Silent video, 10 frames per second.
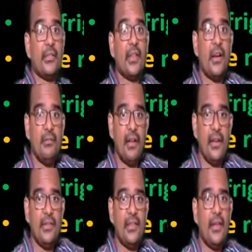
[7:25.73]
third
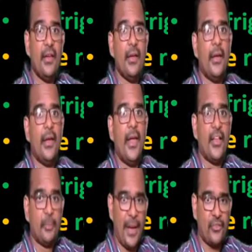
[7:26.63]
one is a
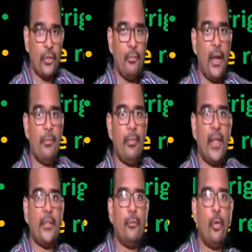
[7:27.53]
expansion valve,
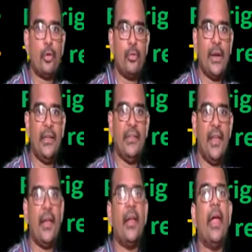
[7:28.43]
and the fourth one is
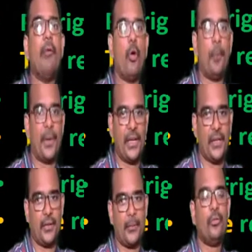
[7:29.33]
a evaporator.